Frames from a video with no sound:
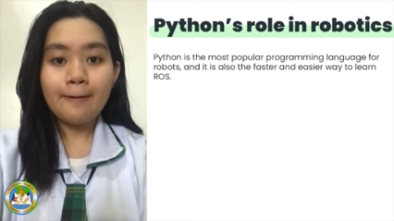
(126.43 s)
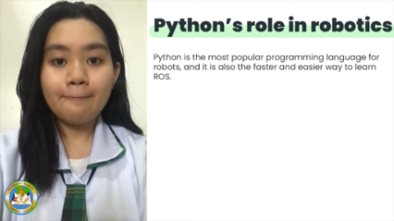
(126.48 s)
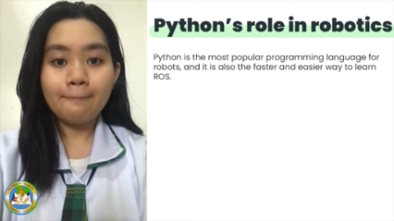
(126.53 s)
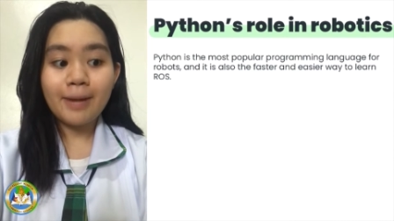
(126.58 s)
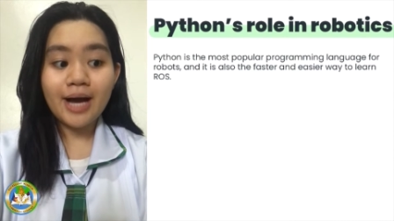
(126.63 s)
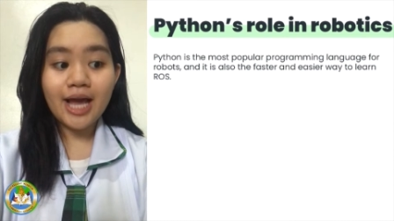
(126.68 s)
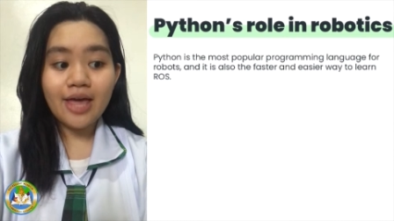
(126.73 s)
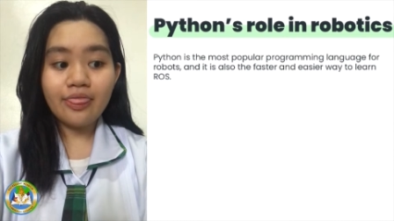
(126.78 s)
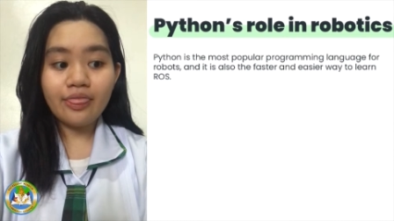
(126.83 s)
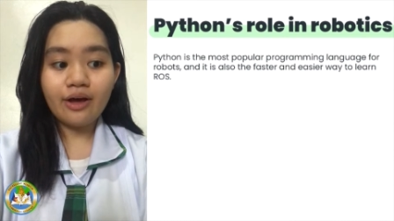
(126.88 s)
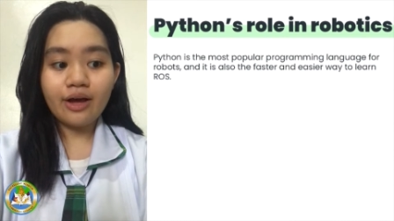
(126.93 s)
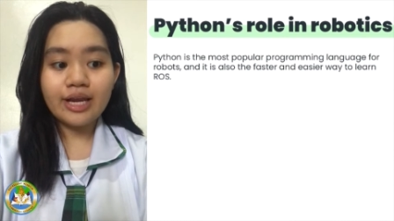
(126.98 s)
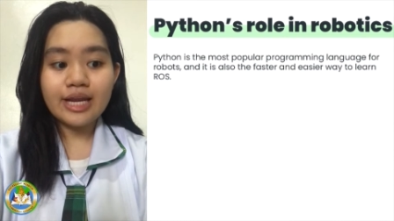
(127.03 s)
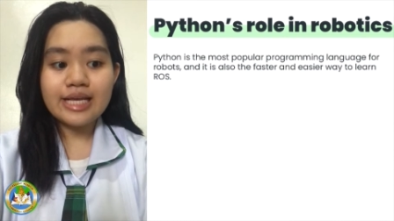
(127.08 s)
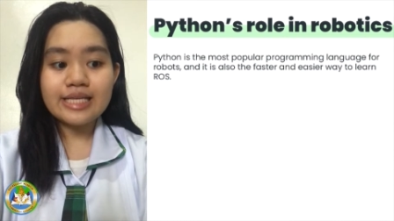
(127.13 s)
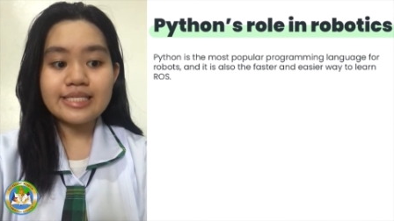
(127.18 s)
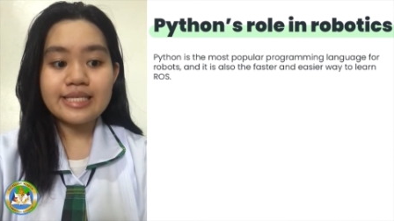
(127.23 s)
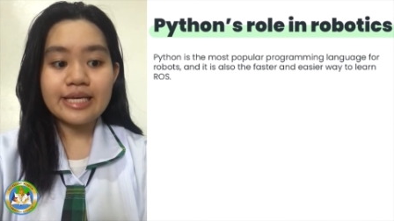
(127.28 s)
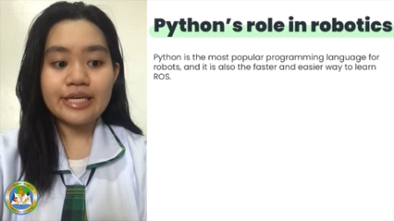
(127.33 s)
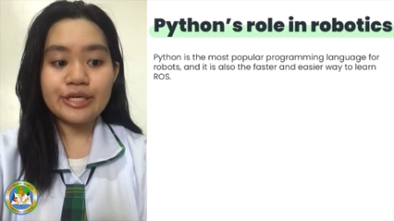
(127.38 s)
Python
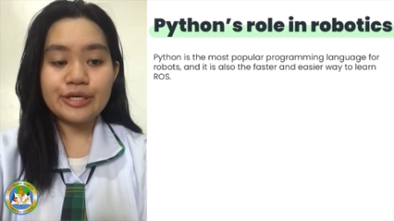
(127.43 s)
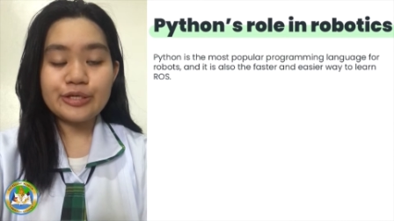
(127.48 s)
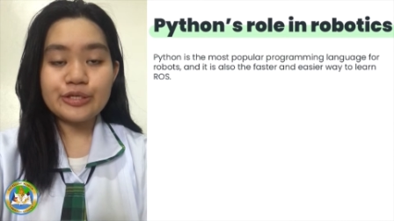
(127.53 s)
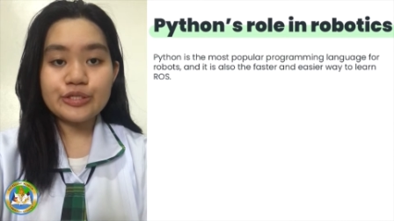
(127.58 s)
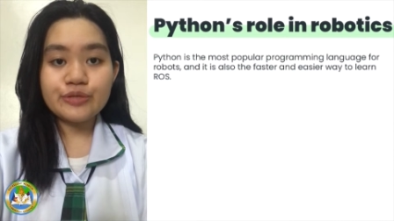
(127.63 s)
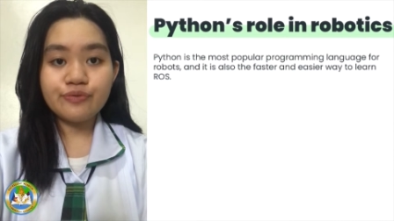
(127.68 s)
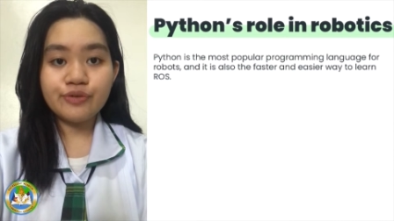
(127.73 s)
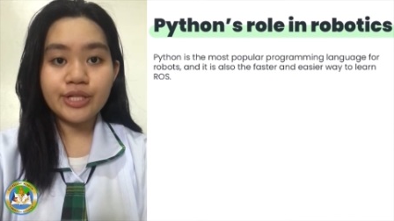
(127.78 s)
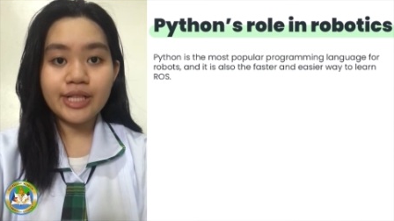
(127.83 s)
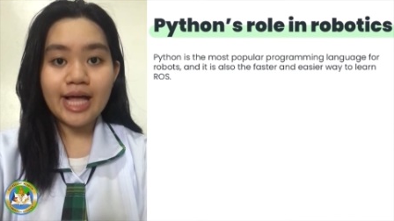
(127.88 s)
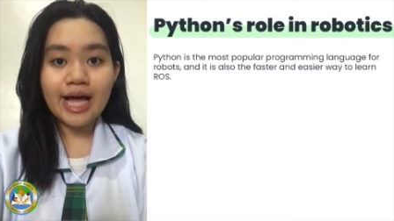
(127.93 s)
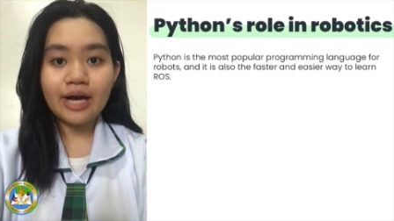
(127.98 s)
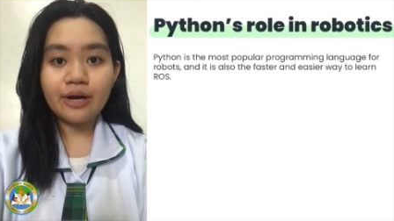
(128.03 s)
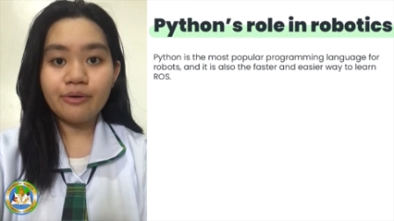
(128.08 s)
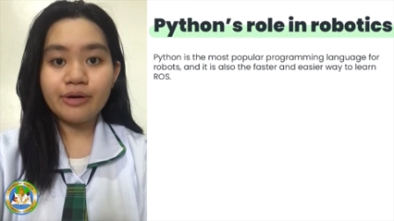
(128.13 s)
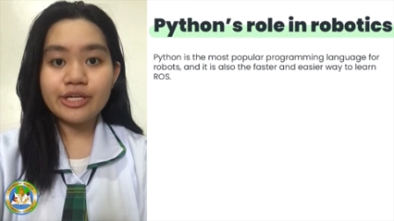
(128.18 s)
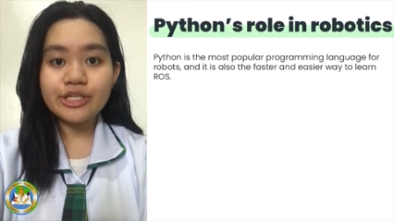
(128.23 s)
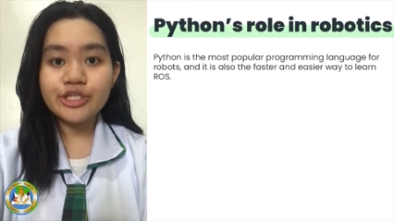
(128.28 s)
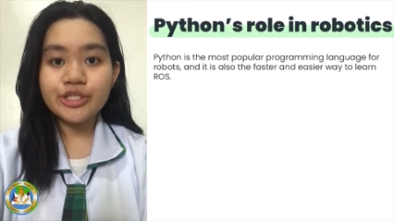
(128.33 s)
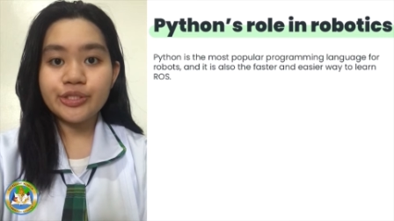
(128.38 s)
is a useful
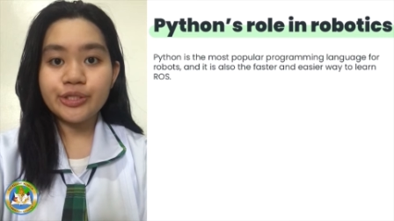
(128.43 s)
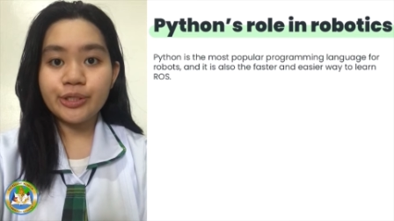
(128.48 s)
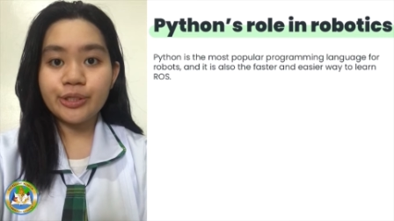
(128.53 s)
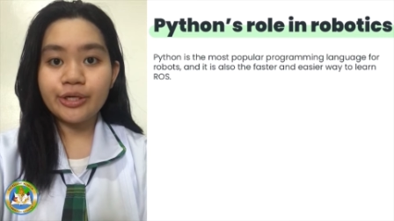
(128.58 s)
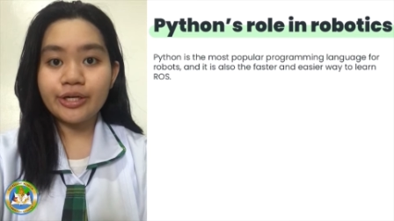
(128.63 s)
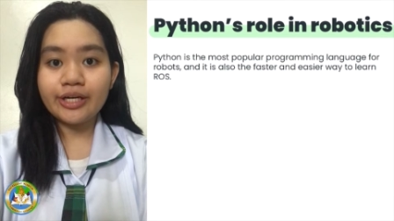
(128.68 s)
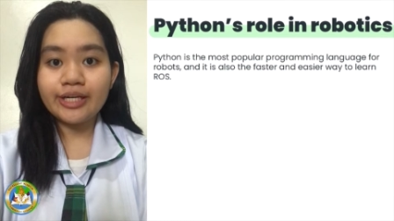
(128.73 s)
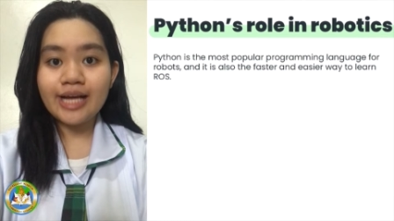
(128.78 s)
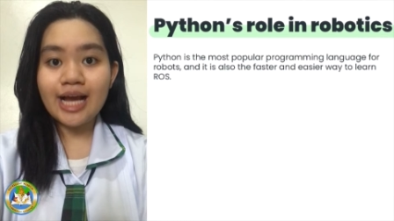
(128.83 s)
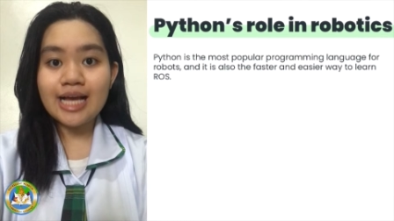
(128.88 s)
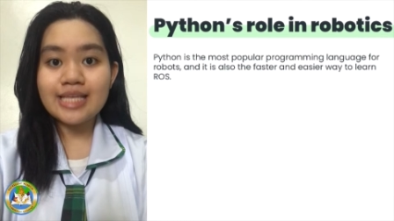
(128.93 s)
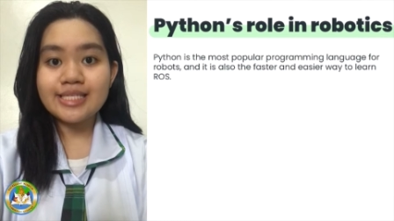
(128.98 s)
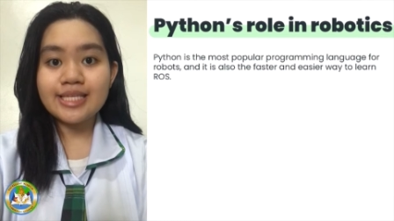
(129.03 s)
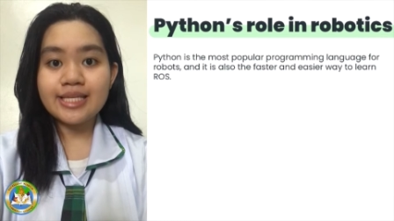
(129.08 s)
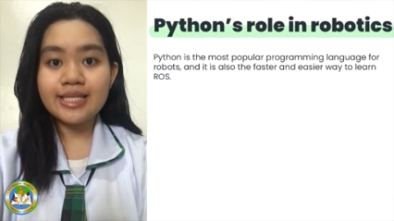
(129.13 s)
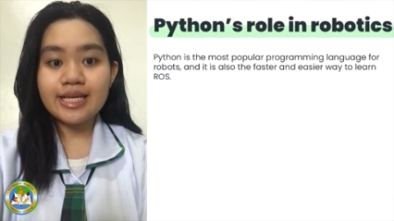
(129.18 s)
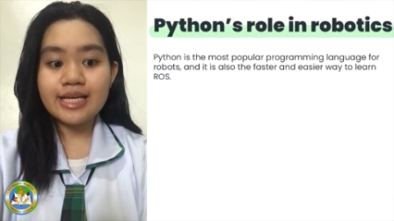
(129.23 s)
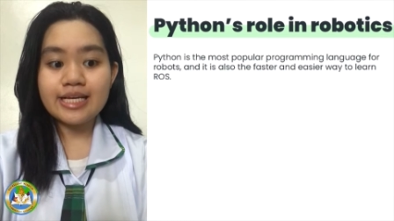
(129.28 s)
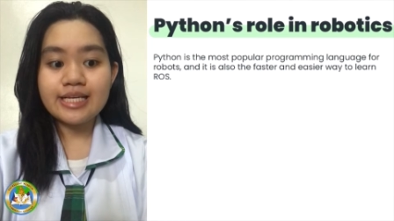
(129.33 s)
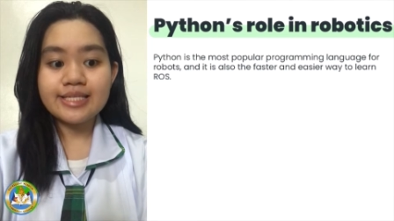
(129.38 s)
language to learn as
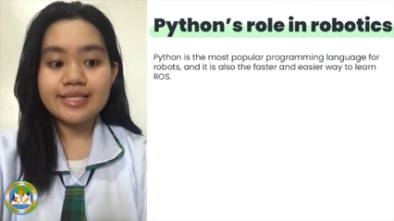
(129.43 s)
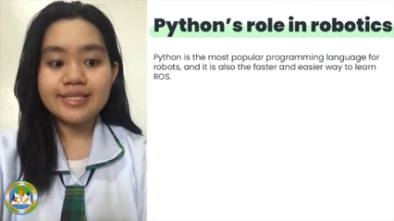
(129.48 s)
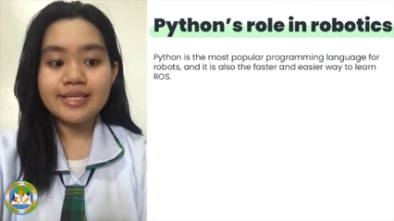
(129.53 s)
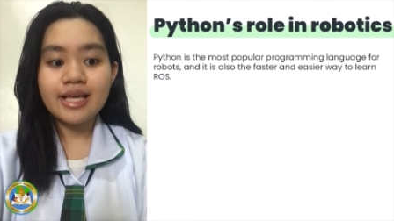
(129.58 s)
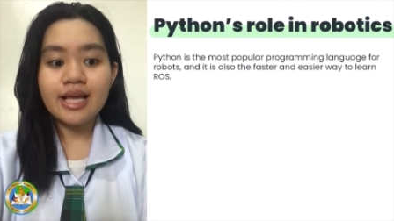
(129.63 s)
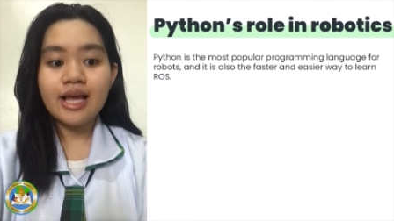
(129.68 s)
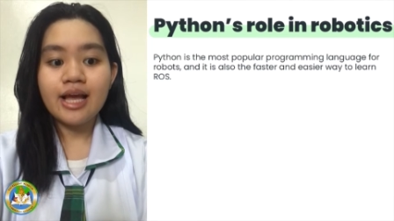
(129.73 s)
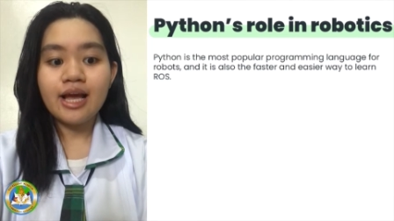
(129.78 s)
it is